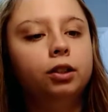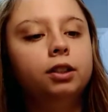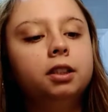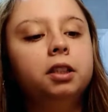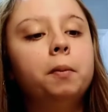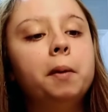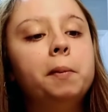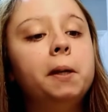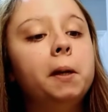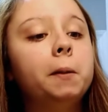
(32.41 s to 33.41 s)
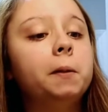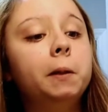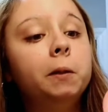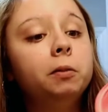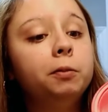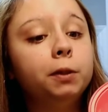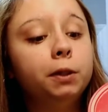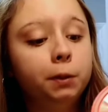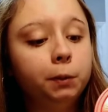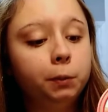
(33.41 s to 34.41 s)
looks like it might be healthier for
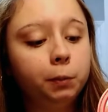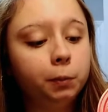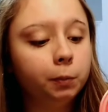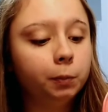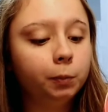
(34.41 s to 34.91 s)
you.